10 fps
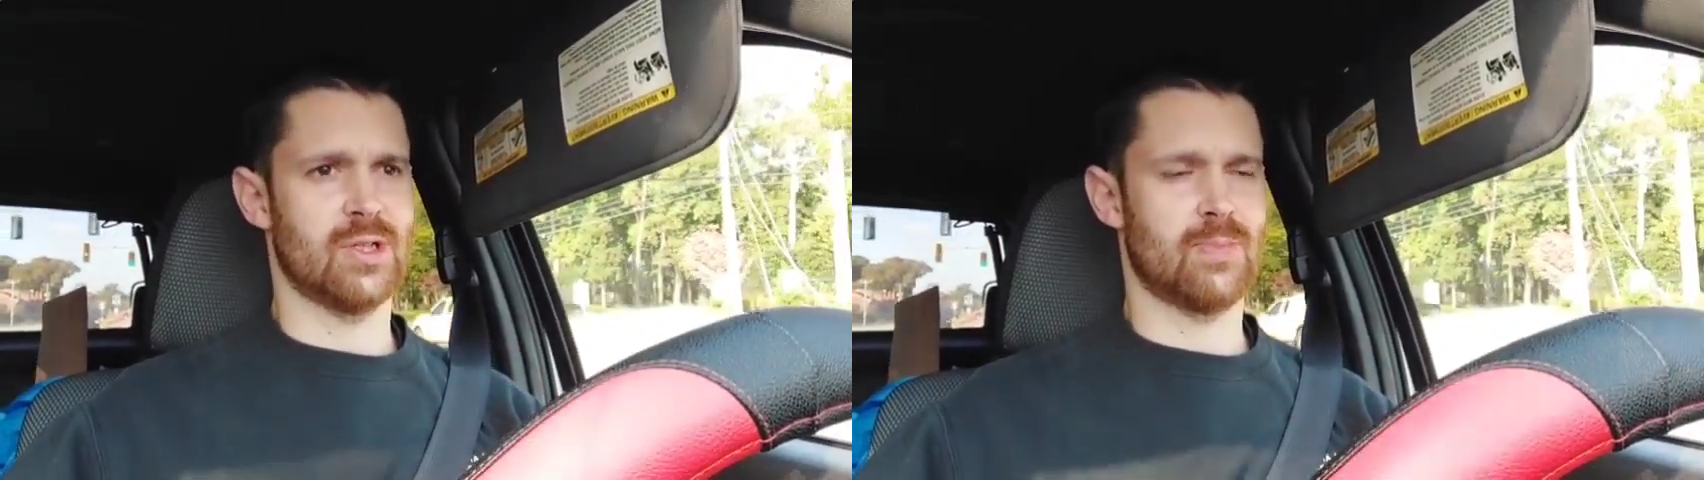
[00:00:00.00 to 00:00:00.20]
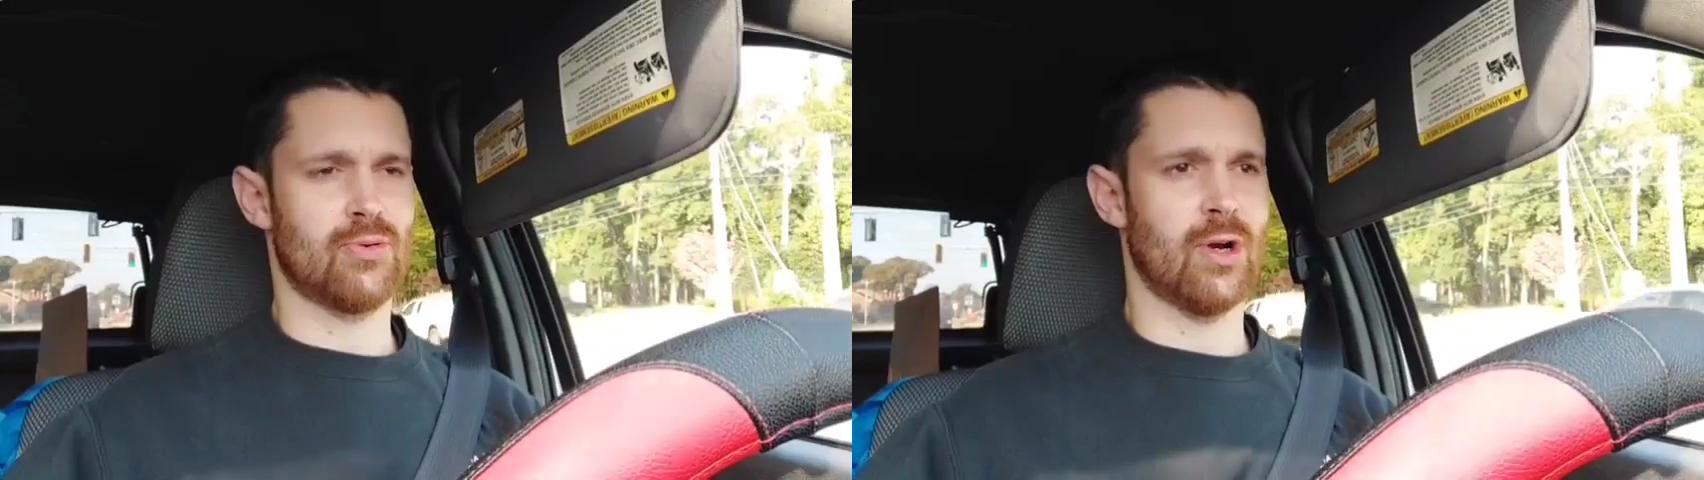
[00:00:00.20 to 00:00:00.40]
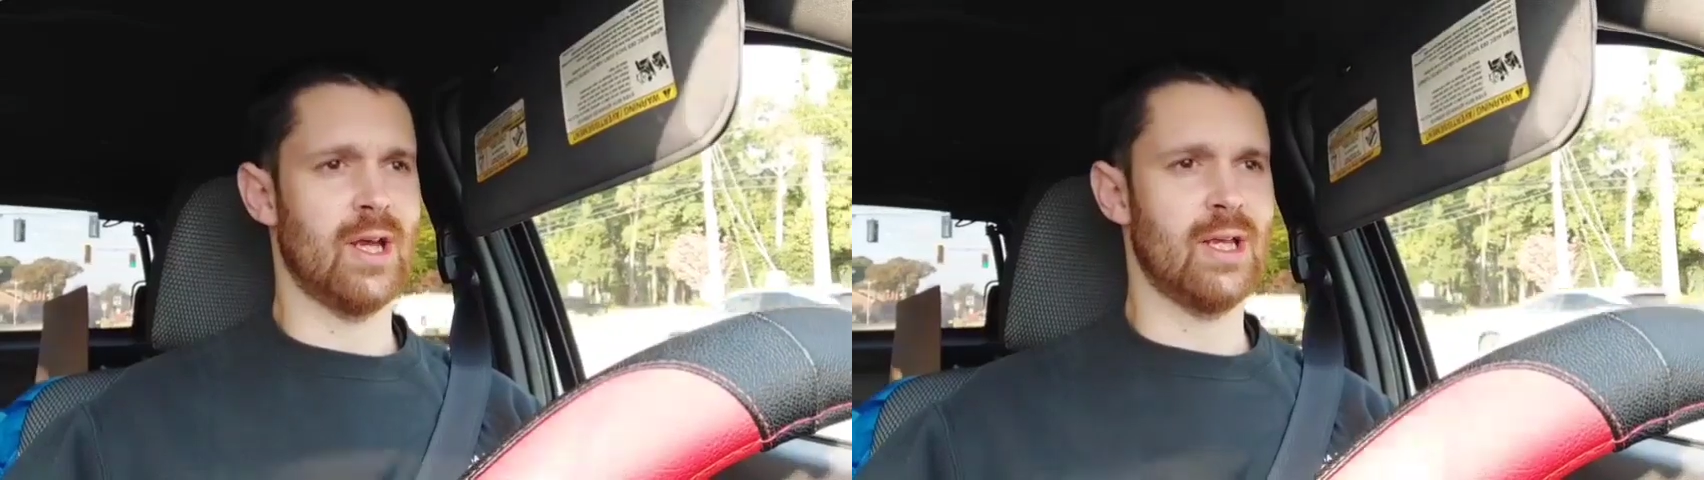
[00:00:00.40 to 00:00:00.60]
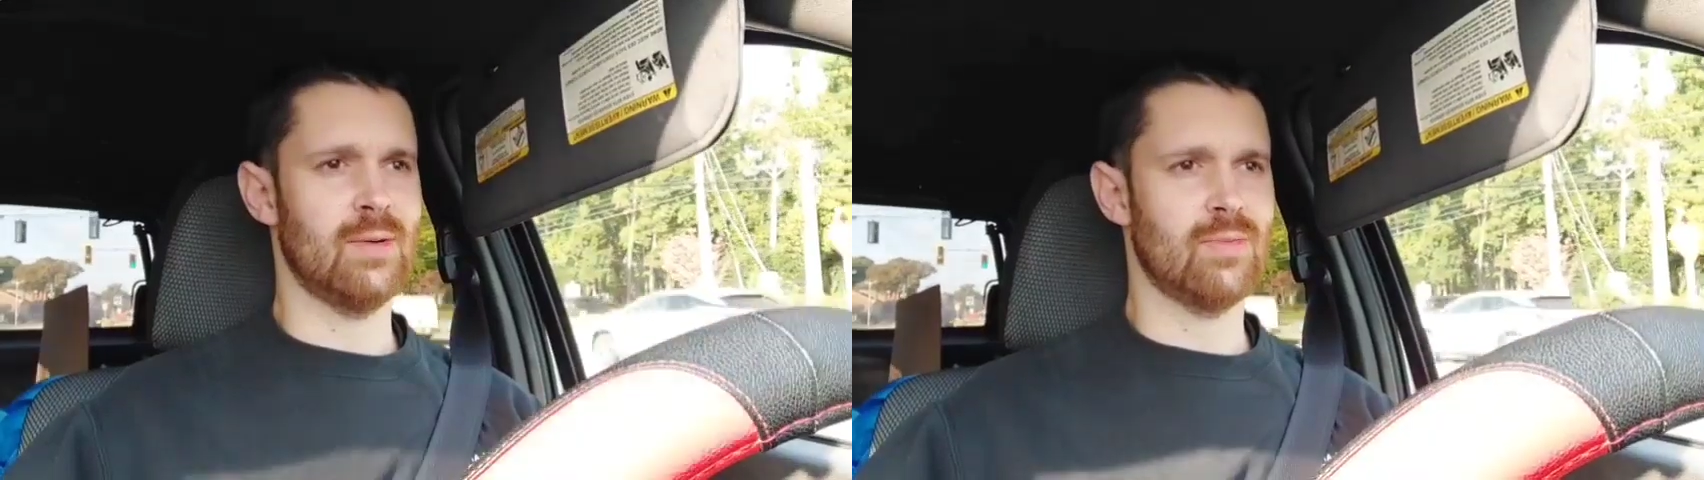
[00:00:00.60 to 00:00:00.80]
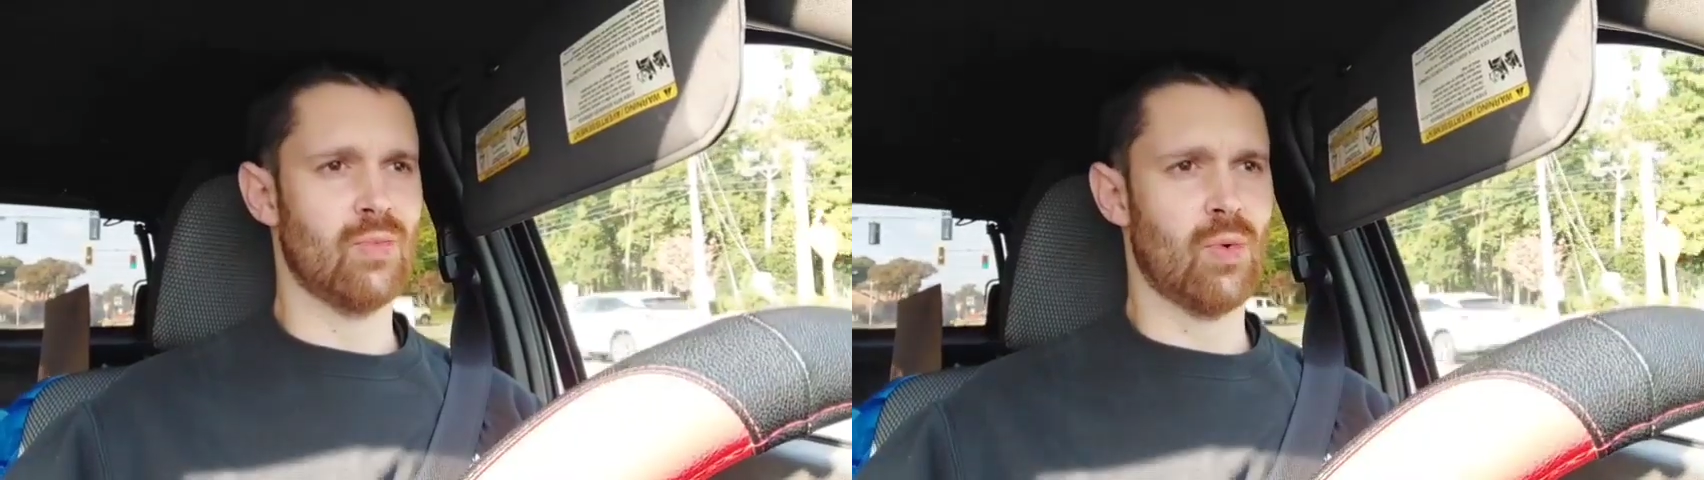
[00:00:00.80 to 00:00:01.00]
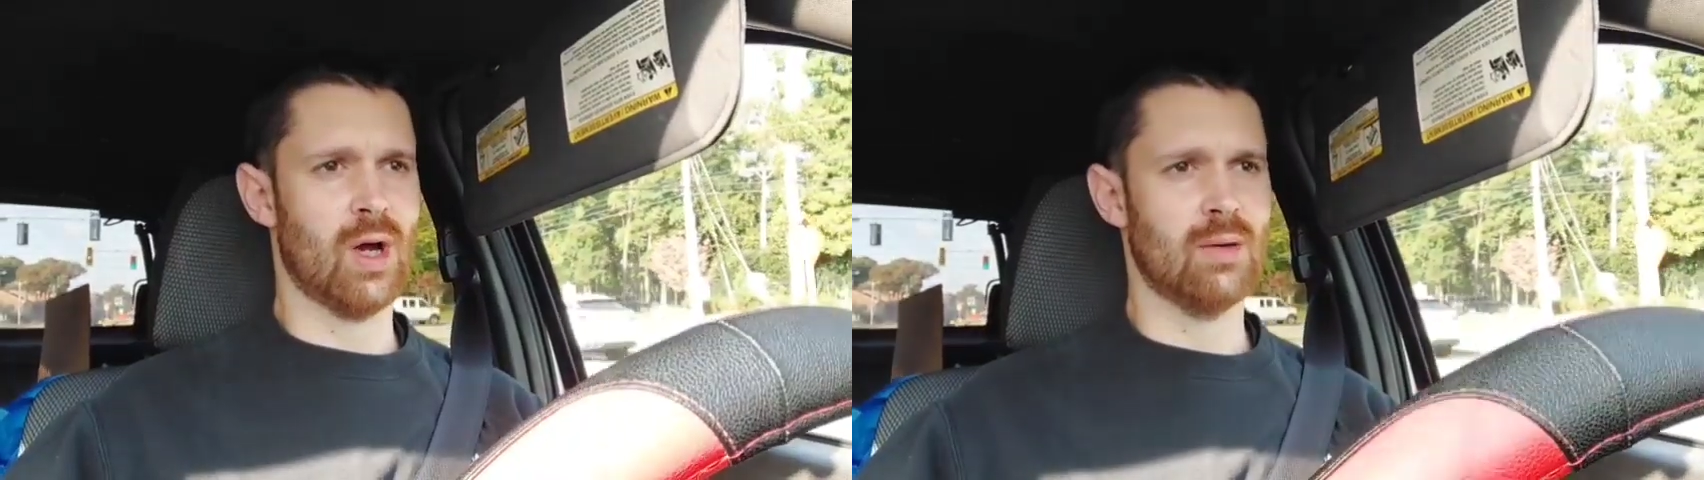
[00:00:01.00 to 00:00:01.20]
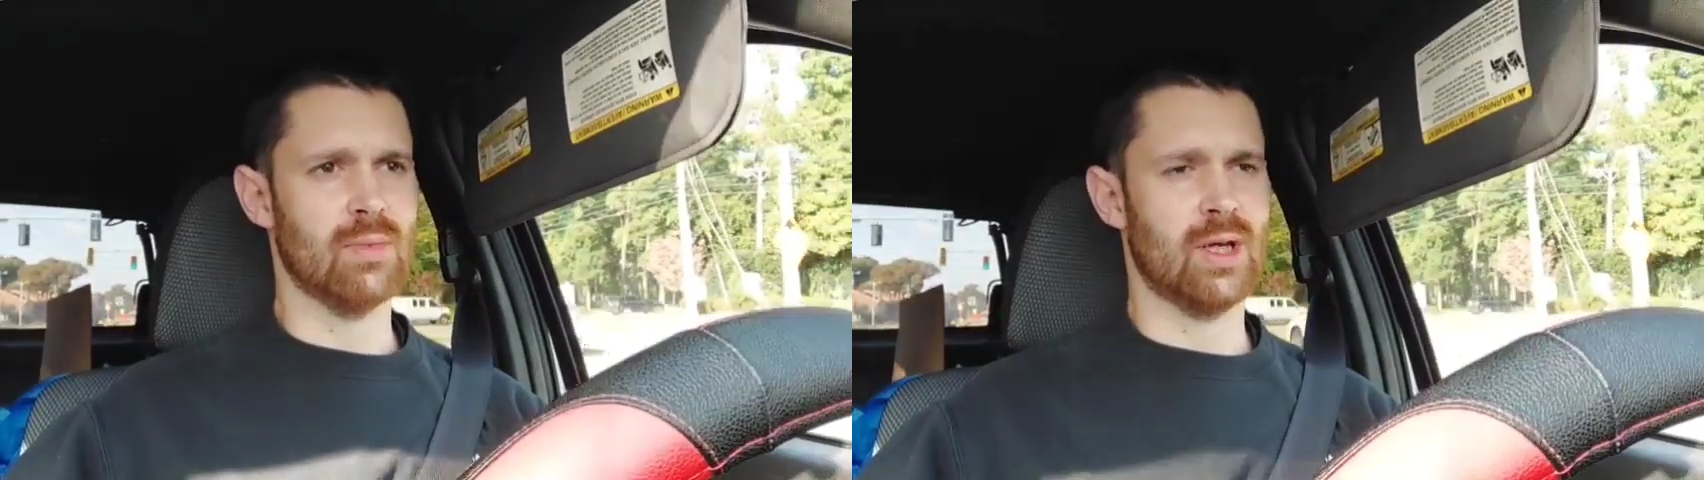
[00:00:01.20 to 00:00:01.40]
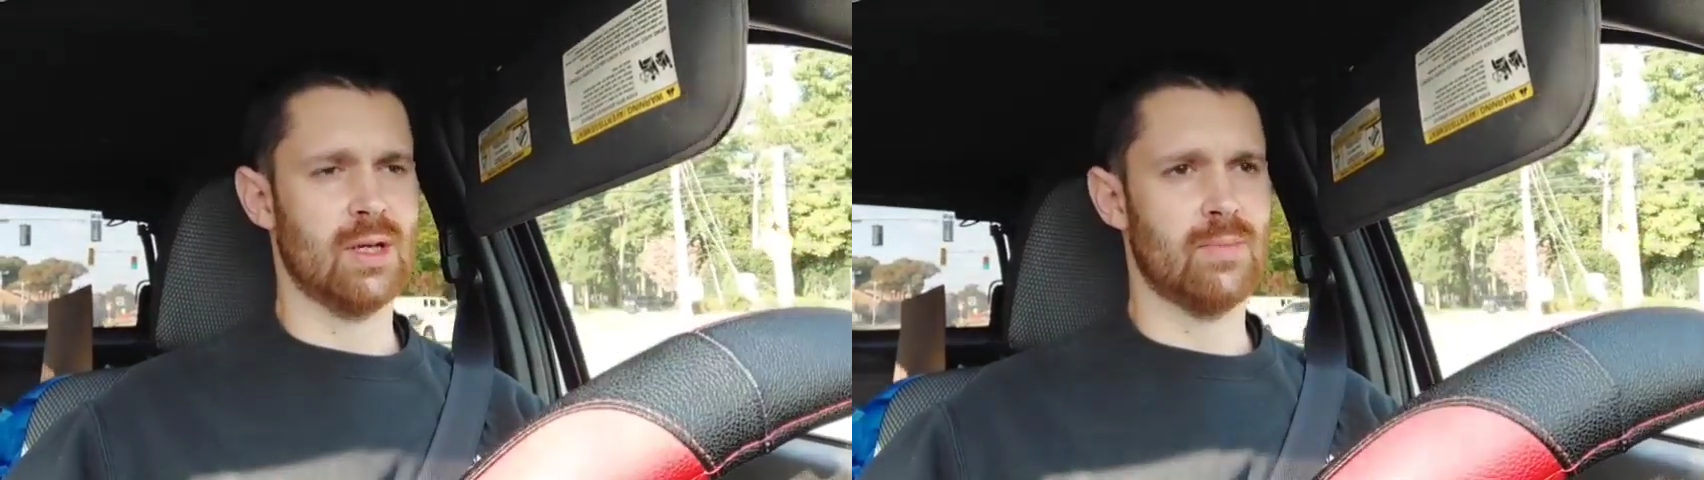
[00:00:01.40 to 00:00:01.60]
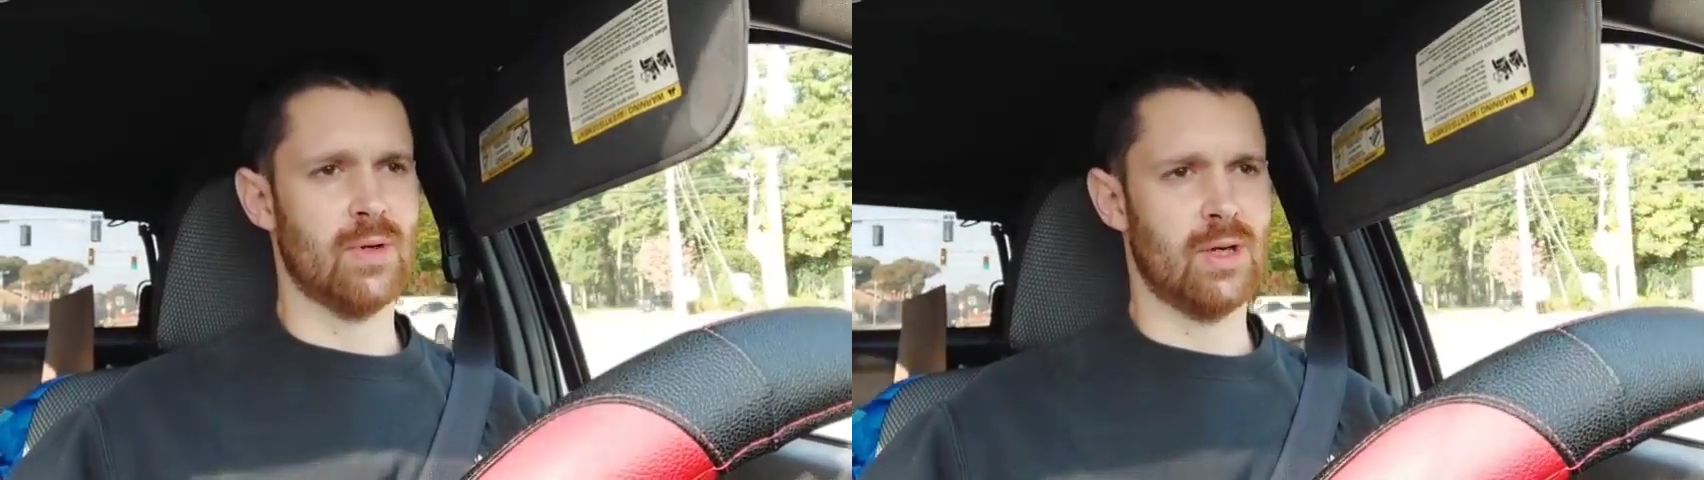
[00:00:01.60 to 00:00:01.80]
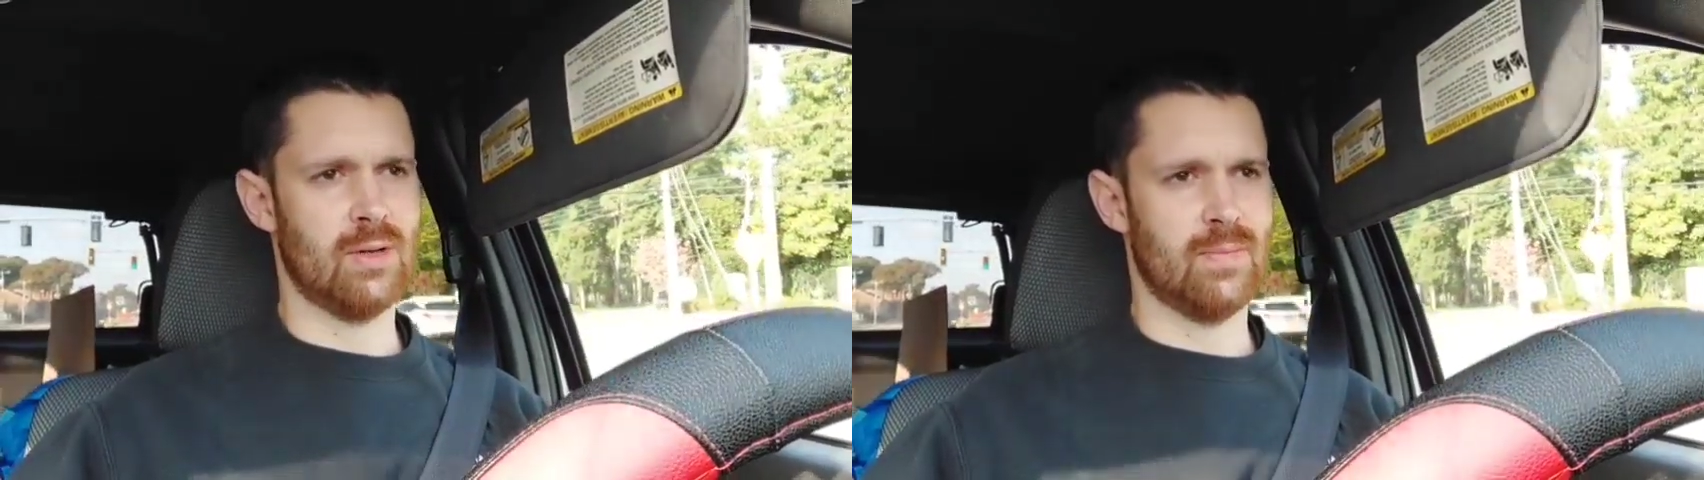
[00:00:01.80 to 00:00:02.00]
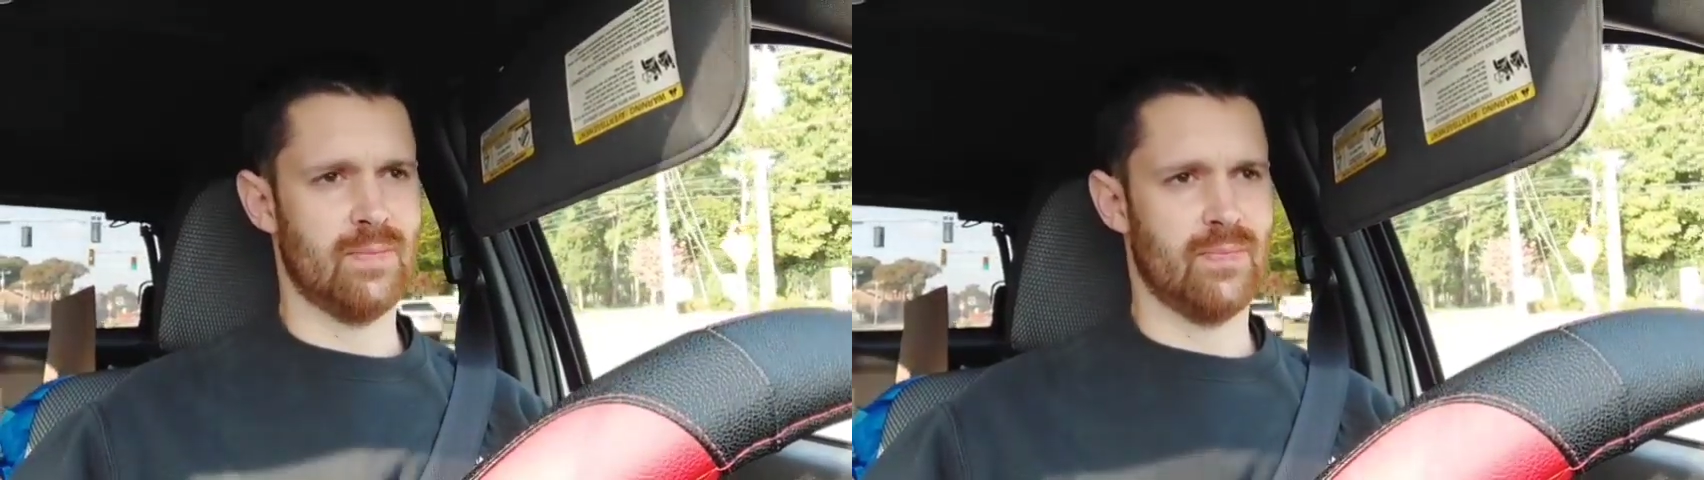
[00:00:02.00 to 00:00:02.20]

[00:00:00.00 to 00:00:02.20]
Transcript: praying while I'm laying in bed.